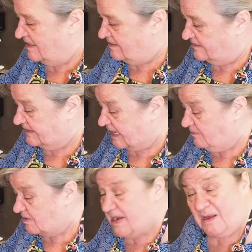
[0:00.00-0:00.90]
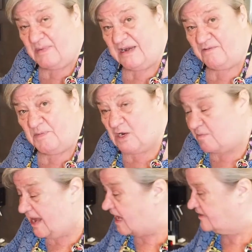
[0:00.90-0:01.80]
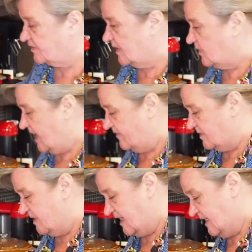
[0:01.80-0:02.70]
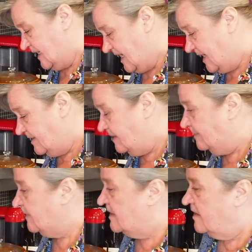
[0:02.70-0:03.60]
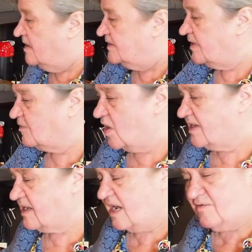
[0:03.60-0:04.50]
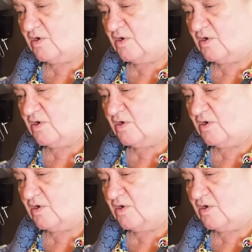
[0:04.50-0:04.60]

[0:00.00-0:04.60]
today I'm going to make a bit of a bigger batch so I don't have to make it again. So I've got it kind of on